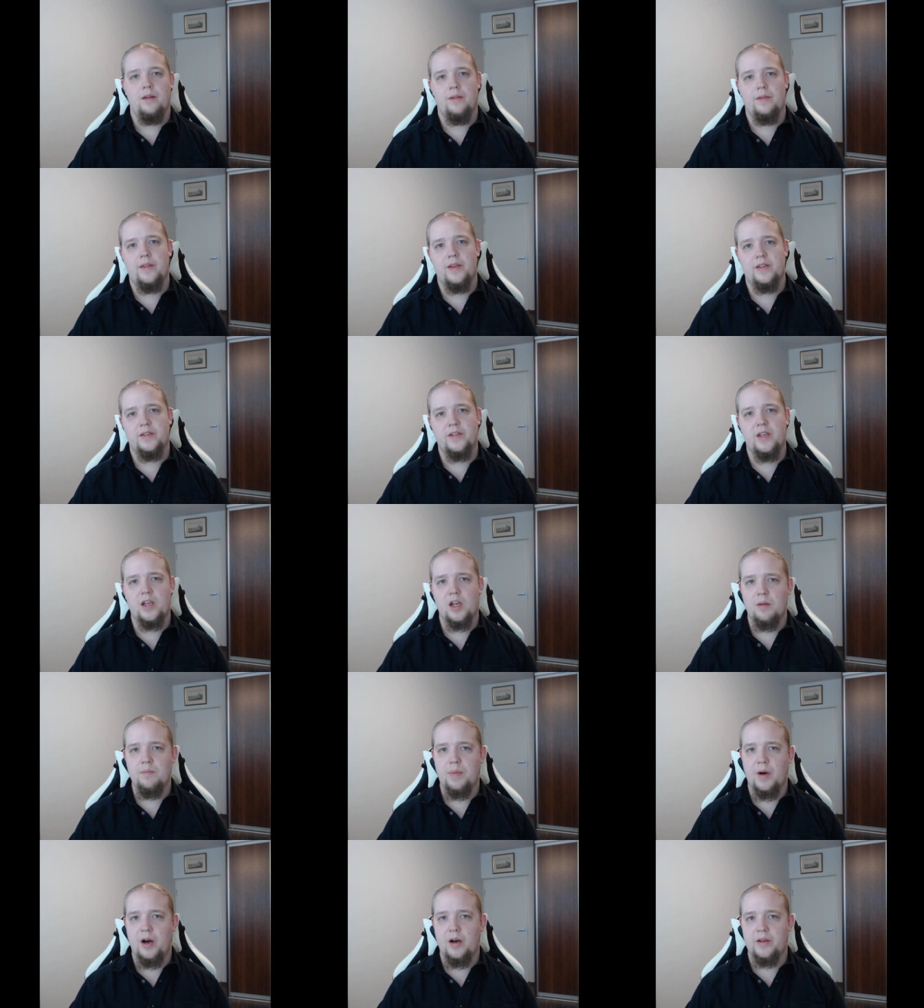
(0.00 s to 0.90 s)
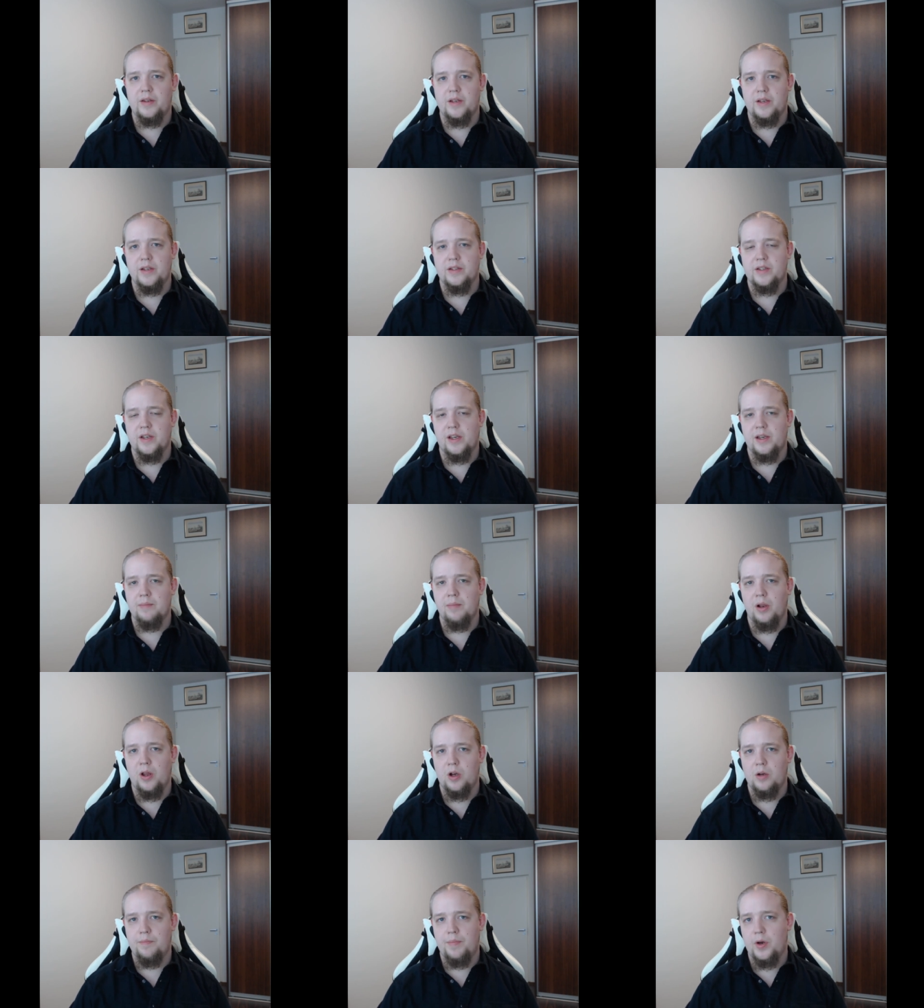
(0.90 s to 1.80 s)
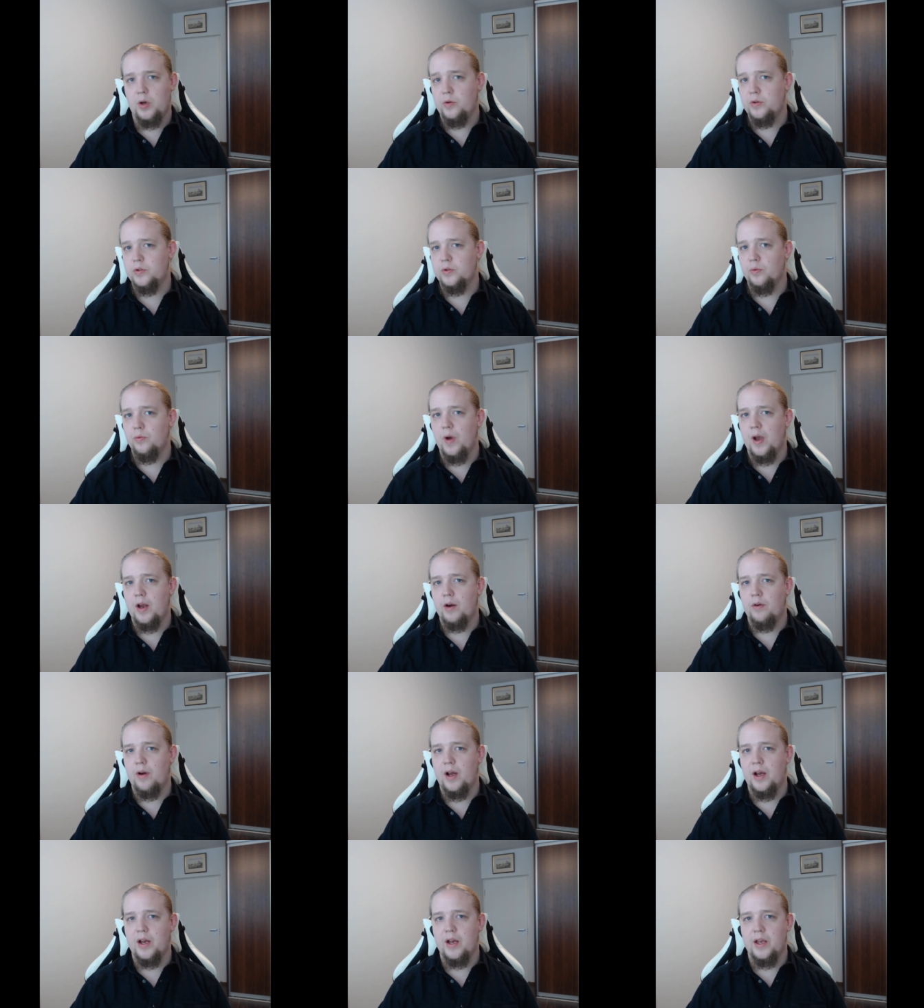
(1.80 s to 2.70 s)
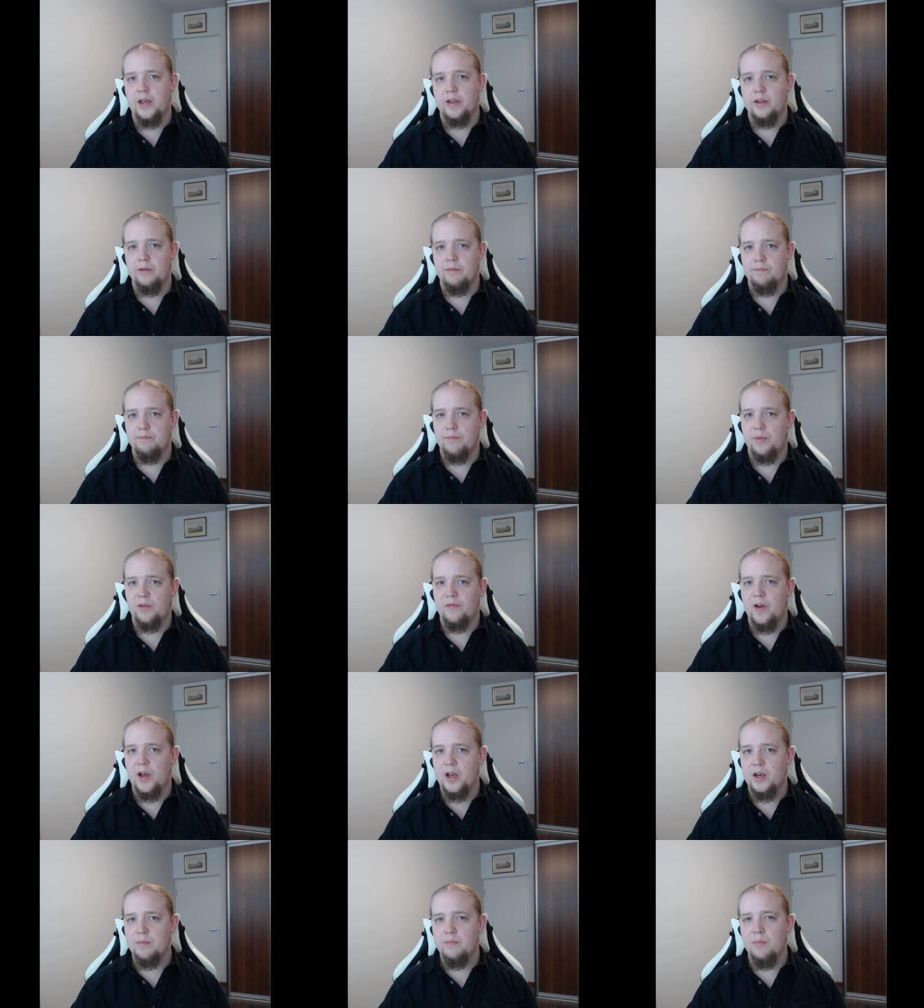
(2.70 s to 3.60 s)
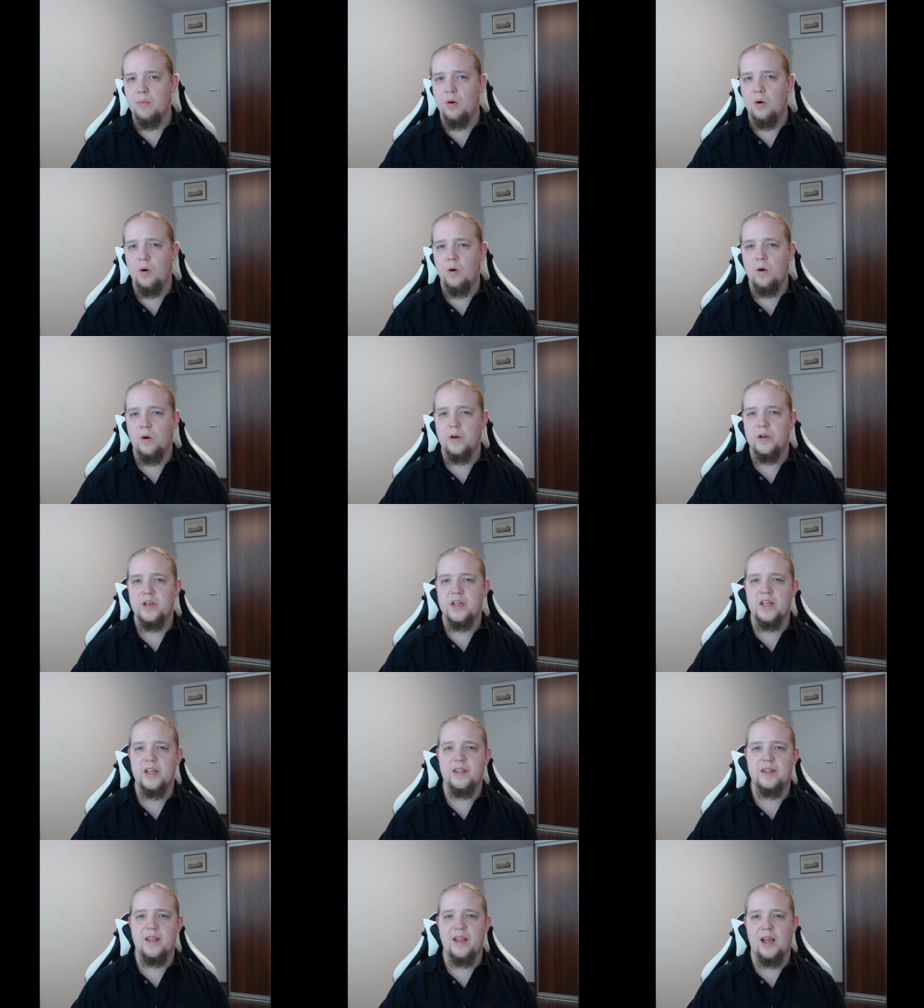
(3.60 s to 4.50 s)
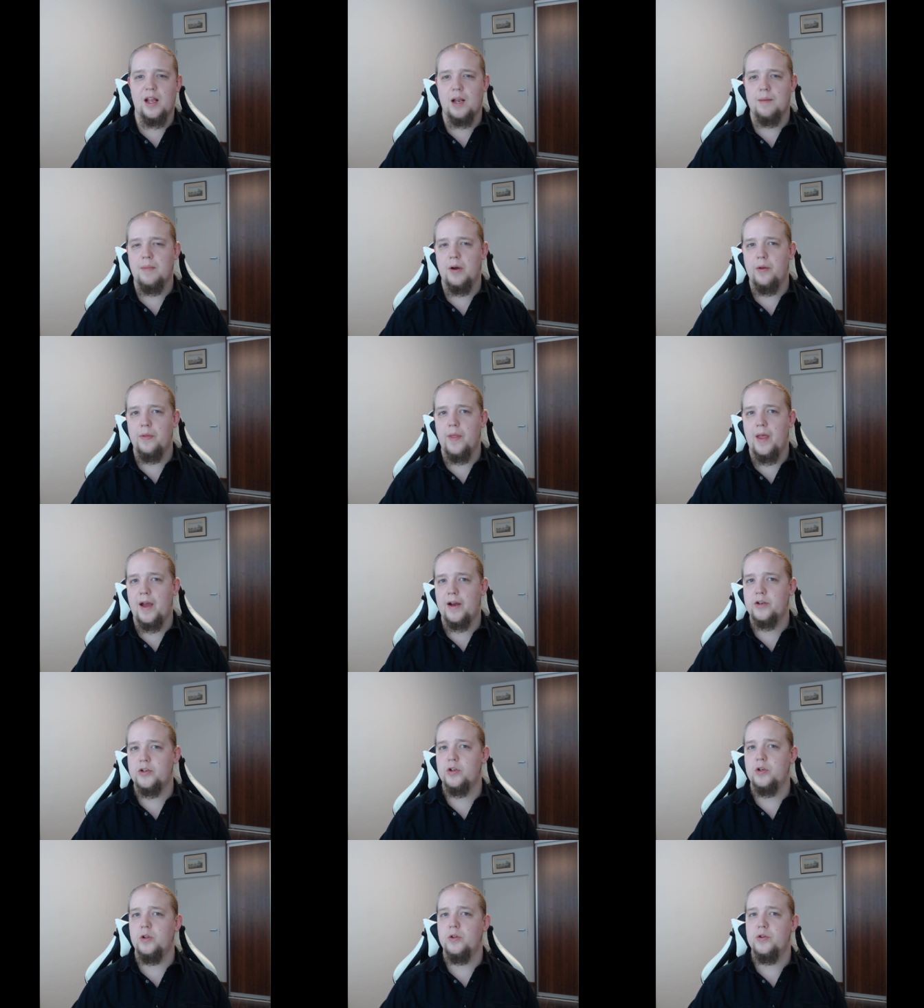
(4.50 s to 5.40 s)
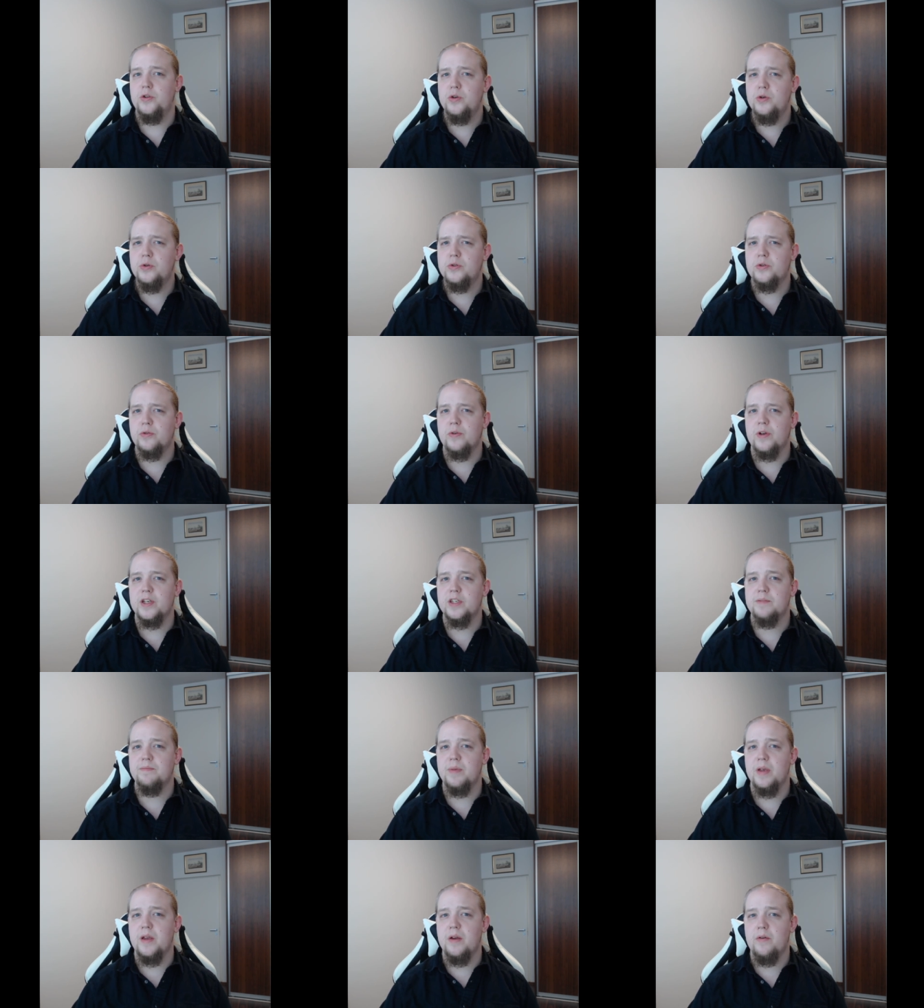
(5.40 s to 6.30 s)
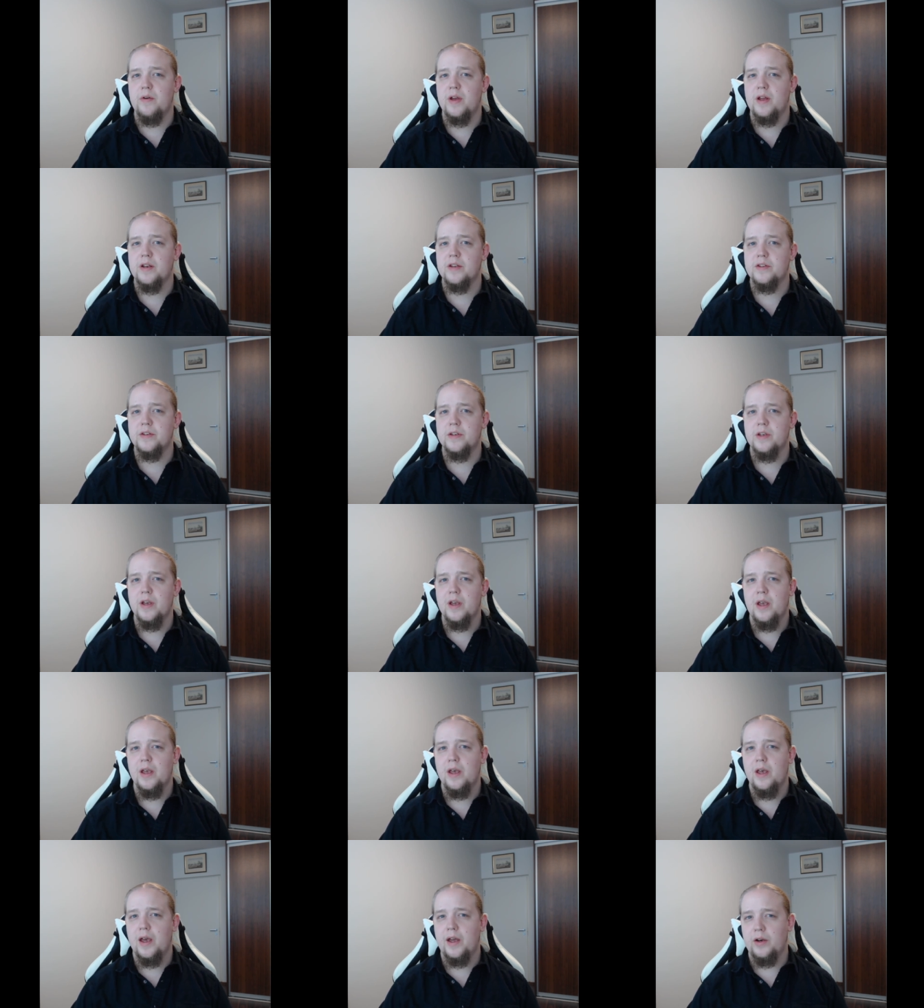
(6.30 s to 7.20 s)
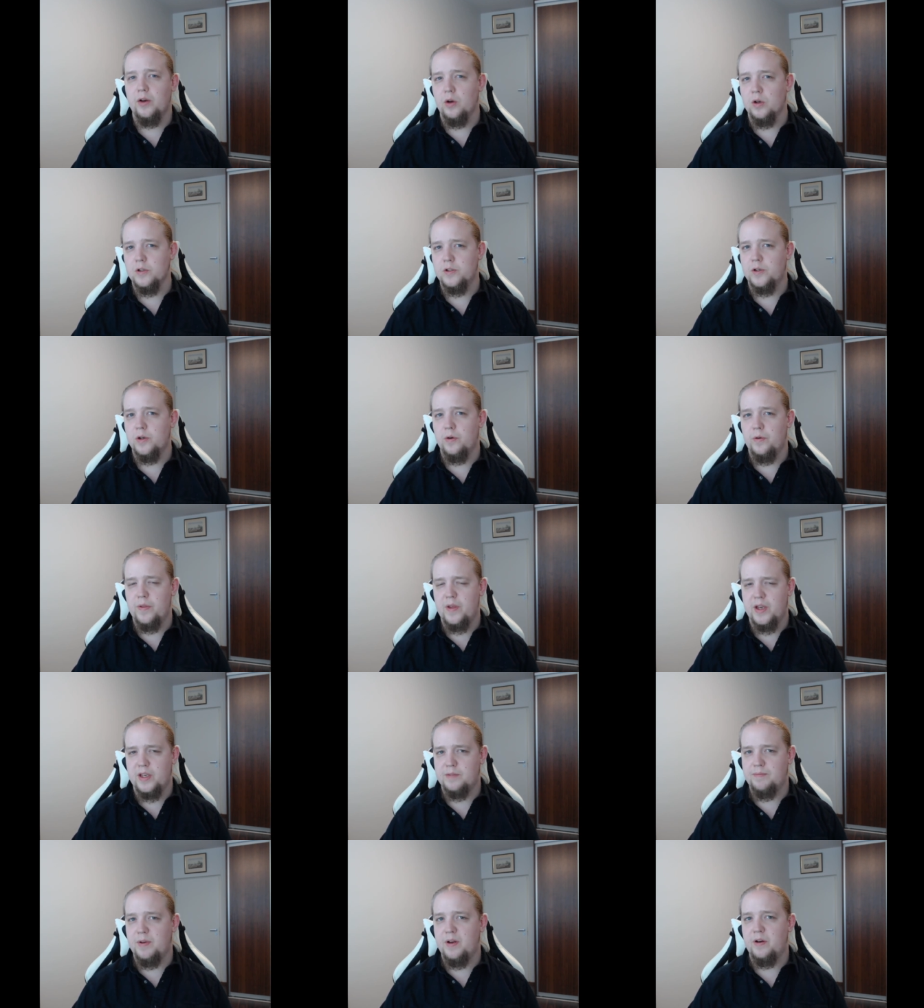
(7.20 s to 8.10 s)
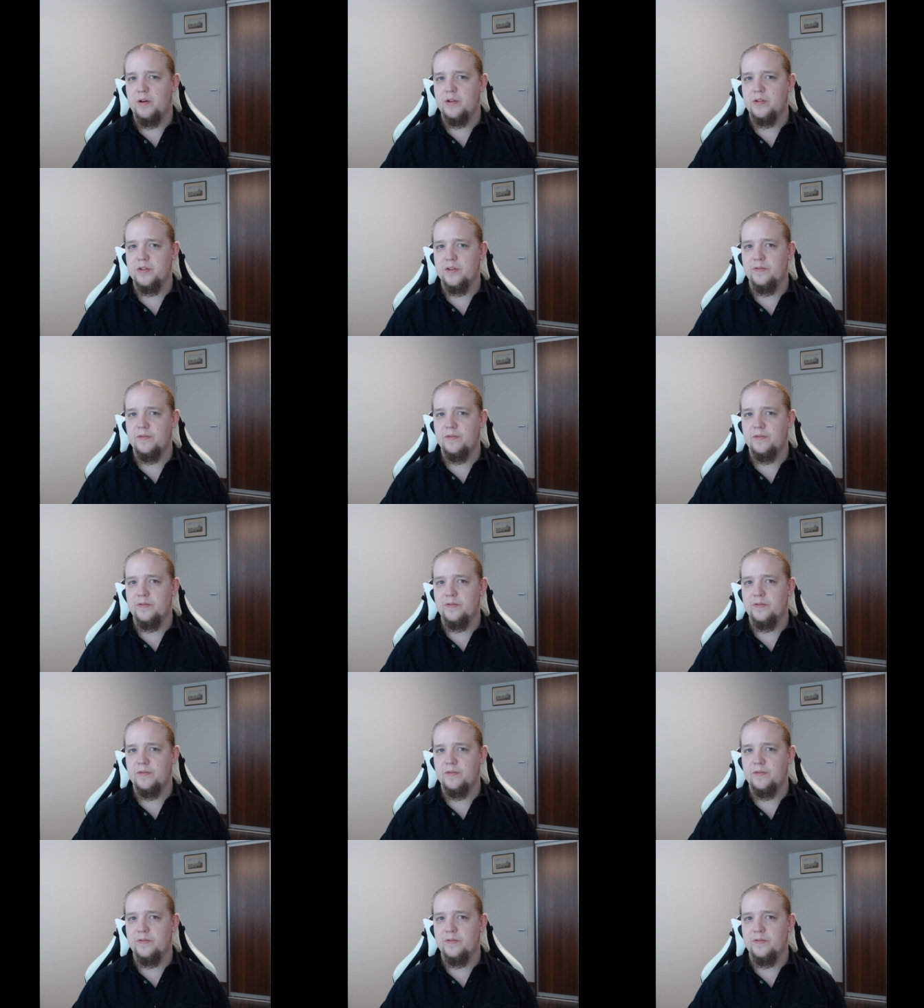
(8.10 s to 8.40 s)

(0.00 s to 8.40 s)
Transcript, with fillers: The second part is a blog post where I provide more detail about the actual user experience and also the experience